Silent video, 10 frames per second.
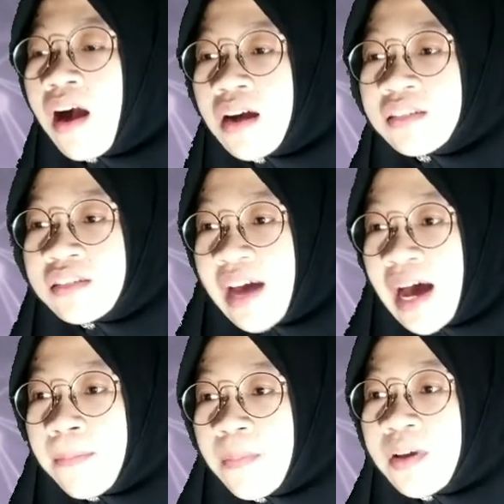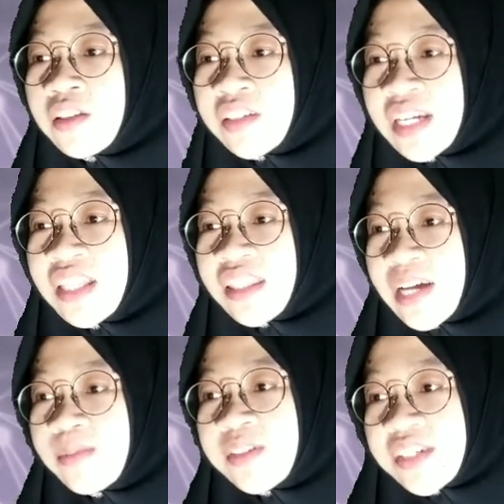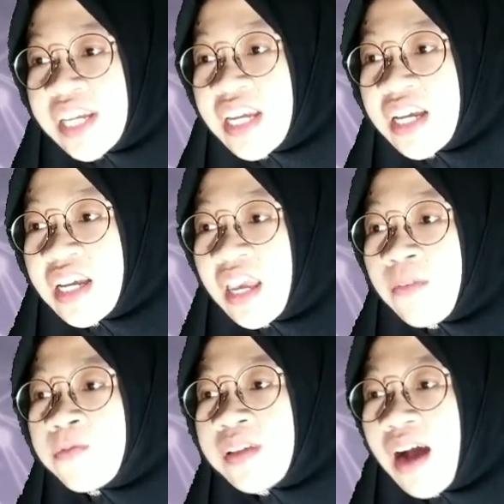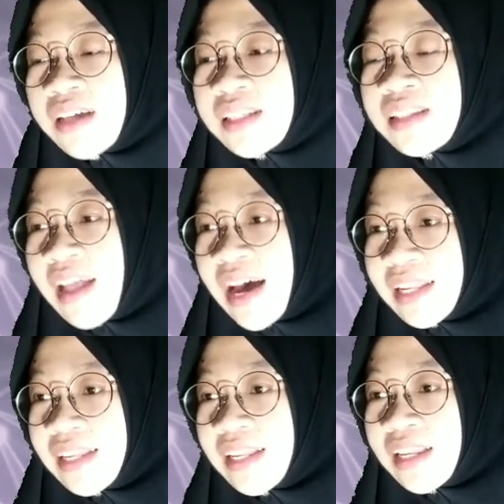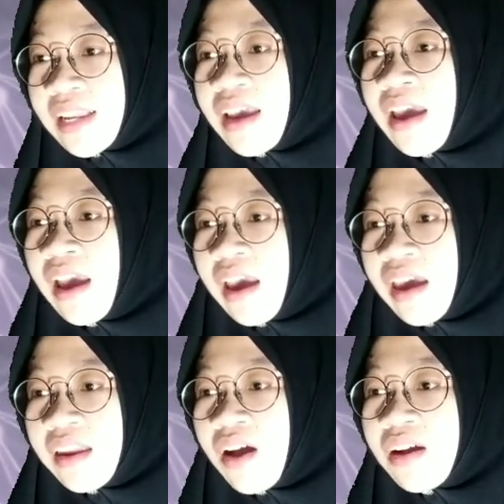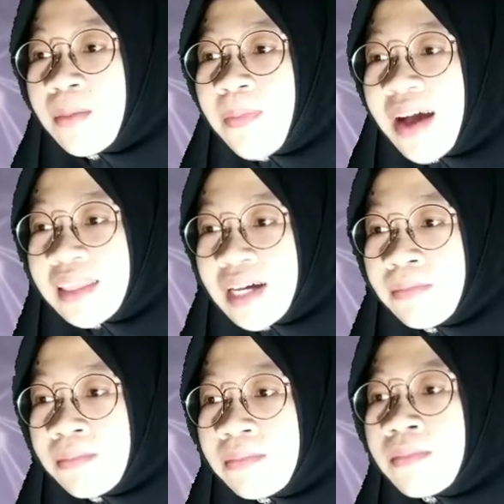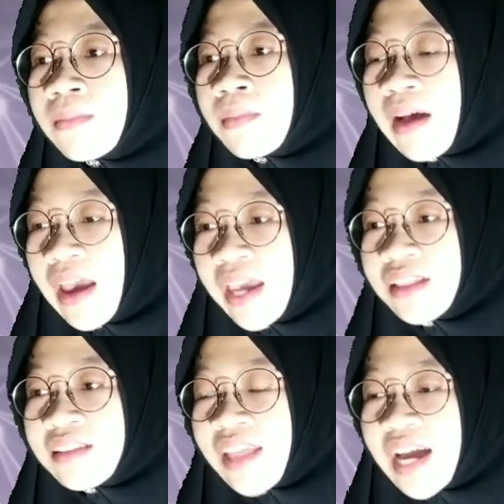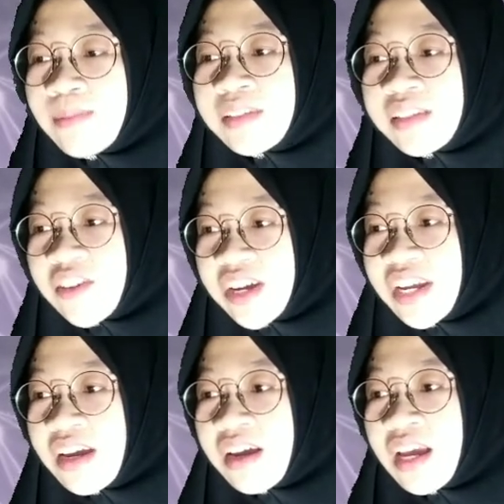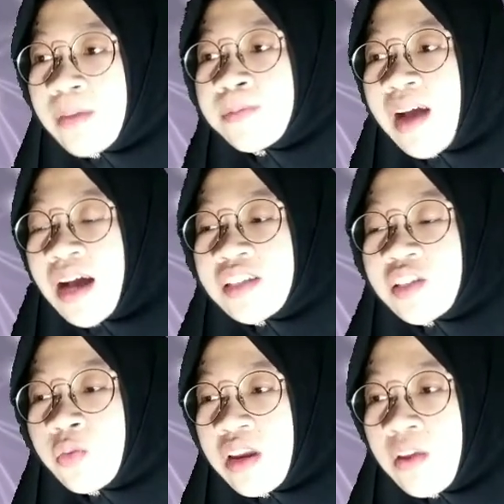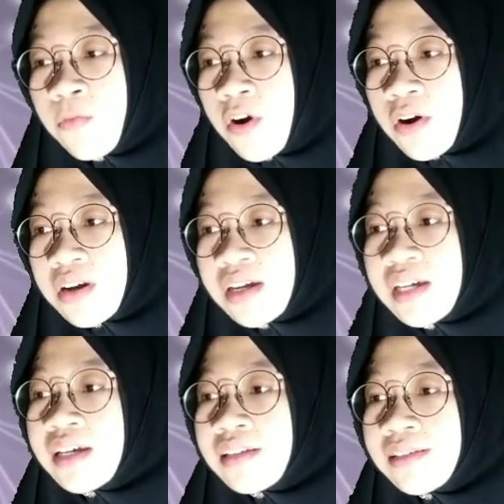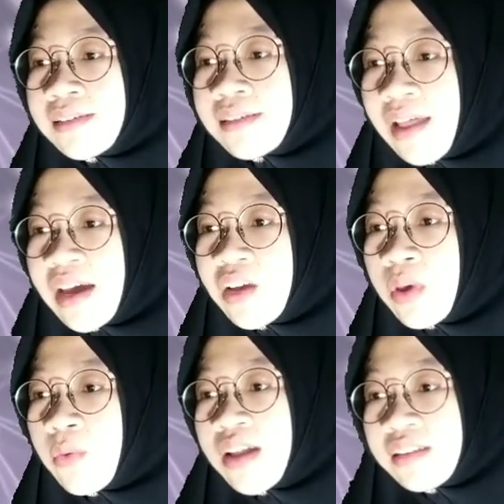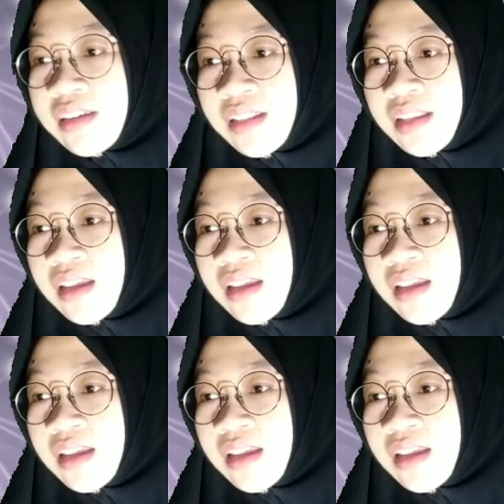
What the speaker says: On top, 3 times 3 gives us 9. And on the bottom, 8 times 3 gives us 24, just like we wanted.